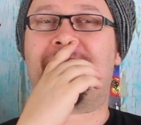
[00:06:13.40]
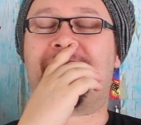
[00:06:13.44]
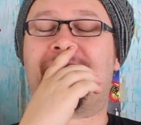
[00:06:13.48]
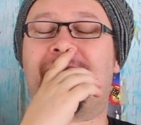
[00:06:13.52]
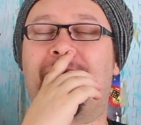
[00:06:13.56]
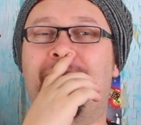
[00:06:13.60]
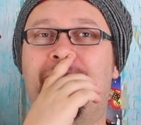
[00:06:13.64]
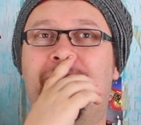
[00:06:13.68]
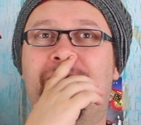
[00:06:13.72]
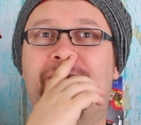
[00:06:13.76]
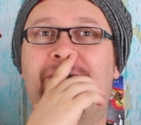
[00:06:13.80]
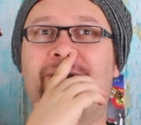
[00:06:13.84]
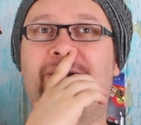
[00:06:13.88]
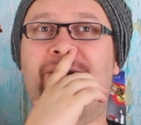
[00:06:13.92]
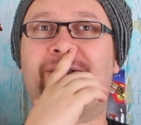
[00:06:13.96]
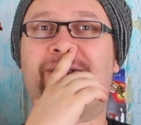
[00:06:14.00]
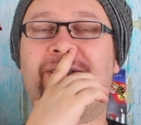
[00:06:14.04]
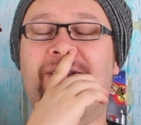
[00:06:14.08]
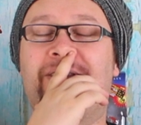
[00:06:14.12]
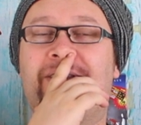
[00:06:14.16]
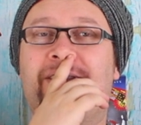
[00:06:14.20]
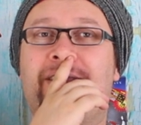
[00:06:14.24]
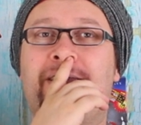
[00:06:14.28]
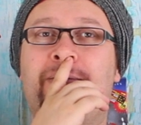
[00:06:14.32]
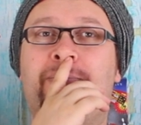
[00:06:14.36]
are some
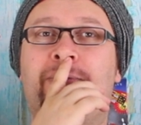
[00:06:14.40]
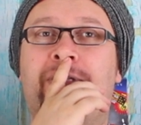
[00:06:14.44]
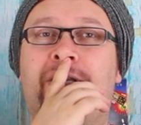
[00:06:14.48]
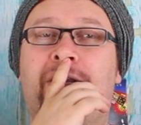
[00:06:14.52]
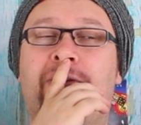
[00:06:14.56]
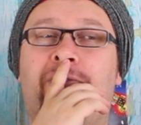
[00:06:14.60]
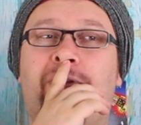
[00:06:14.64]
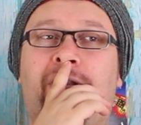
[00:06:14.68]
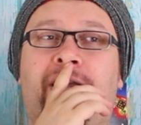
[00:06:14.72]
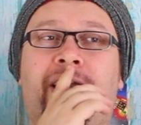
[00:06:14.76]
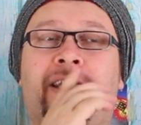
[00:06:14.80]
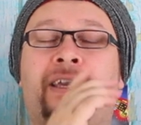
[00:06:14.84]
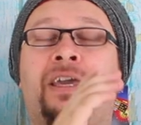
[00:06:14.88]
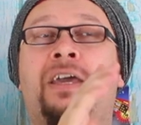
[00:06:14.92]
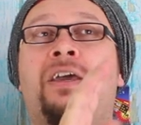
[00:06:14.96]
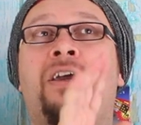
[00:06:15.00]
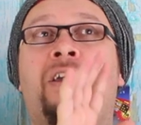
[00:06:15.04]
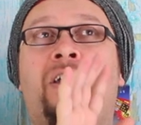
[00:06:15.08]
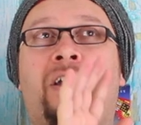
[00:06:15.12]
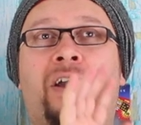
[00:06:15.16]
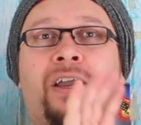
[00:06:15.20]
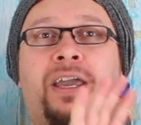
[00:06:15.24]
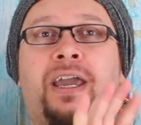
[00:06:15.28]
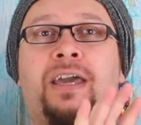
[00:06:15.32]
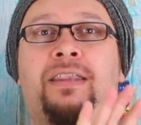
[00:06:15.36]
certain themes here. You're like,
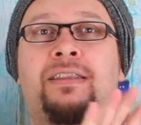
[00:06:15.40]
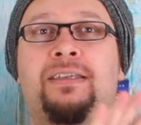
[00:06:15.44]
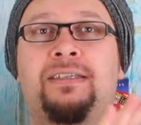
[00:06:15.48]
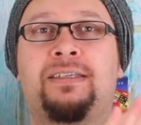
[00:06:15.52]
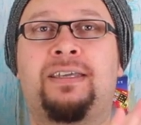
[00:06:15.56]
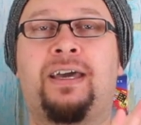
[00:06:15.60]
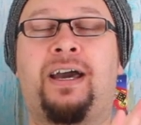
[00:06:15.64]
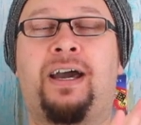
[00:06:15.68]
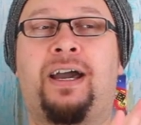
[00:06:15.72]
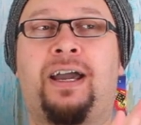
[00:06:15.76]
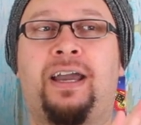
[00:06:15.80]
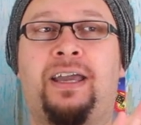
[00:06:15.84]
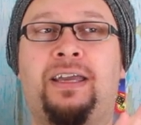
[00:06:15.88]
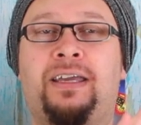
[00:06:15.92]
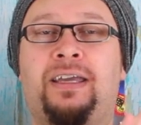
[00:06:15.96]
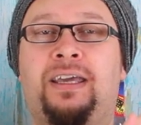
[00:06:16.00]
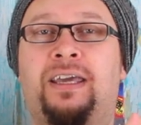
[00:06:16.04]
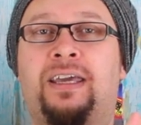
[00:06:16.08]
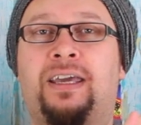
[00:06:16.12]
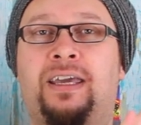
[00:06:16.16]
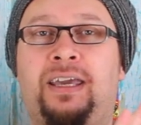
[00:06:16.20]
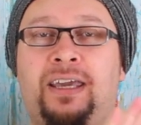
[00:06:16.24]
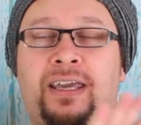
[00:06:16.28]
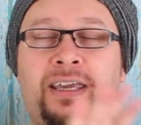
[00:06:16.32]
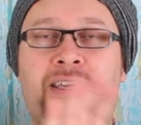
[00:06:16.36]
okay, this guy,
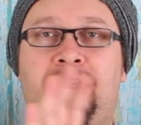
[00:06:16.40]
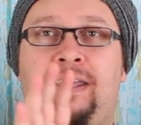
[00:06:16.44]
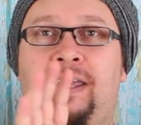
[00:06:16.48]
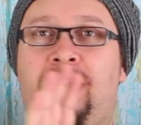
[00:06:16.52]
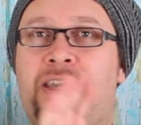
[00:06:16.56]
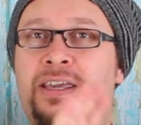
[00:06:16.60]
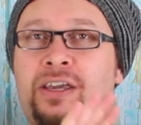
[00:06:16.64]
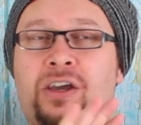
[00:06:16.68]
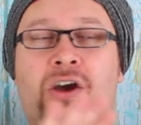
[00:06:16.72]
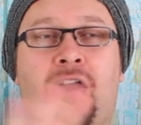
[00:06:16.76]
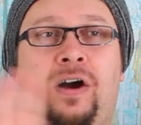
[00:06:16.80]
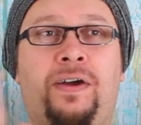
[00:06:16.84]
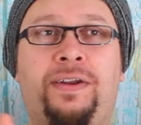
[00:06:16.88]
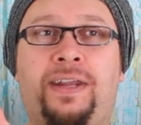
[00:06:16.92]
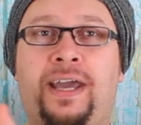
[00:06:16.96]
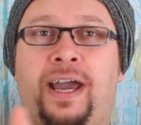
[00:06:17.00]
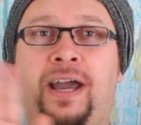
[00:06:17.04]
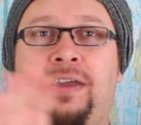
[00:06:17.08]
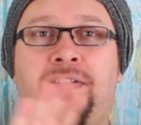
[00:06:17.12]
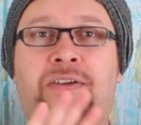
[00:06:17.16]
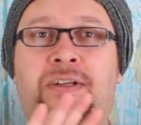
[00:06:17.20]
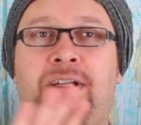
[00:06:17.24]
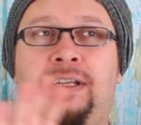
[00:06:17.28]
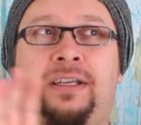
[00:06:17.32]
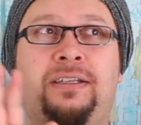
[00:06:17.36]
he can't
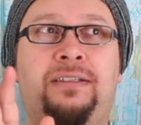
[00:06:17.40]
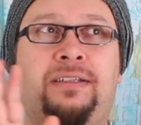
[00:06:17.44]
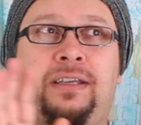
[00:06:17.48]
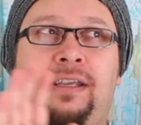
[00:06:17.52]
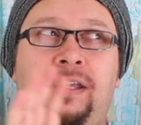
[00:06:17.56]
handle it.